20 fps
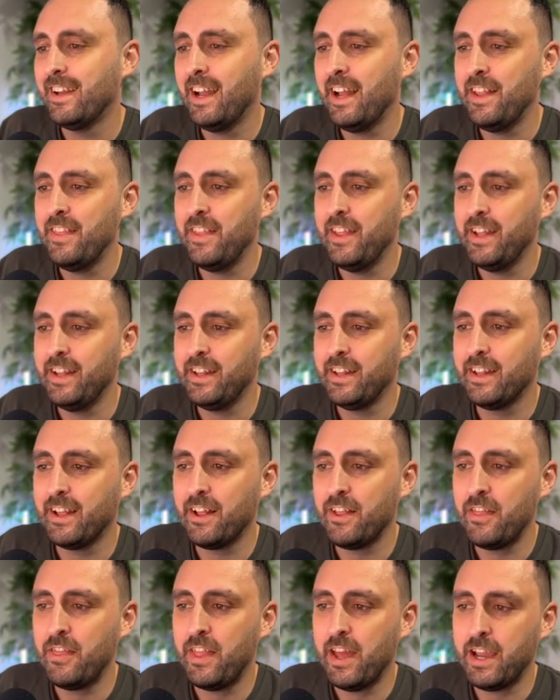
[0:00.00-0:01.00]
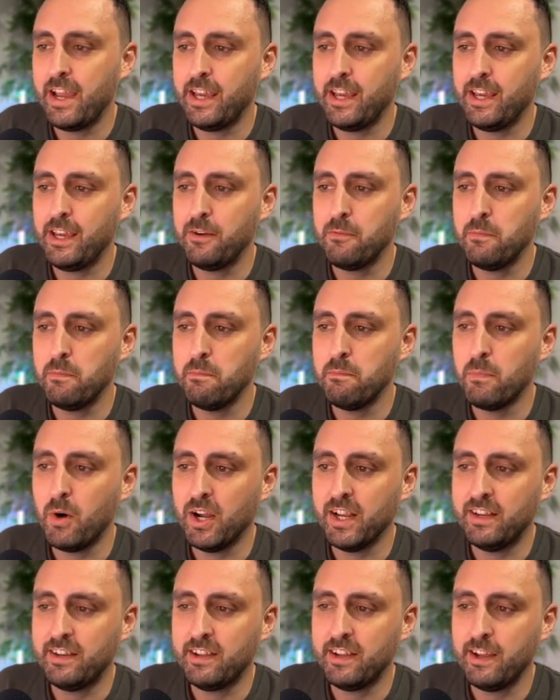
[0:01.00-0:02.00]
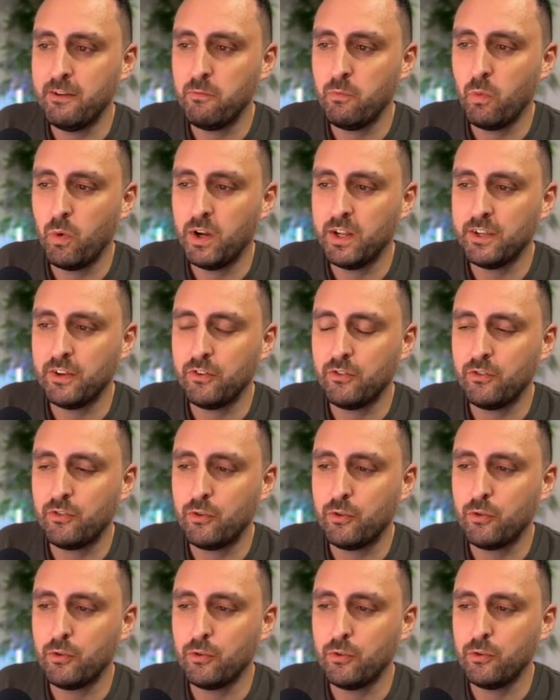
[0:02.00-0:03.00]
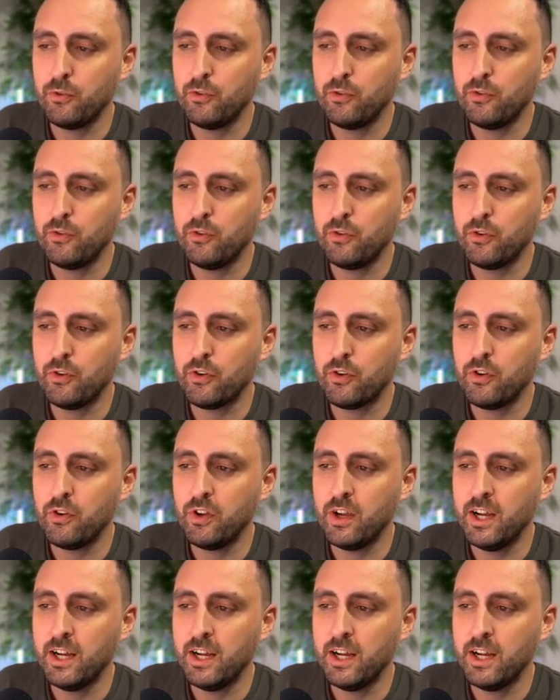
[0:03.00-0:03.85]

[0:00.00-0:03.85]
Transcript: And then they might get one to